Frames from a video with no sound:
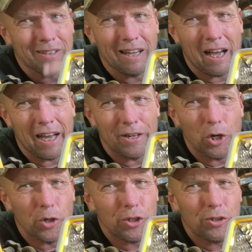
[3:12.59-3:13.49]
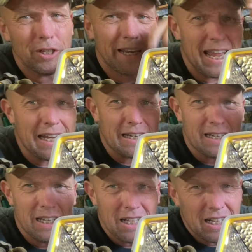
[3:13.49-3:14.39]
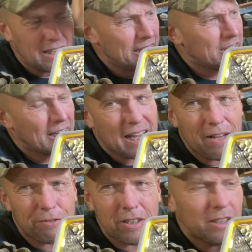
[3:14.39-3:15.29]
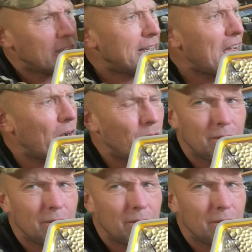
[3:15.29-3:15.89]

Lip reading: I know you did. Hey, let's get after this. Now,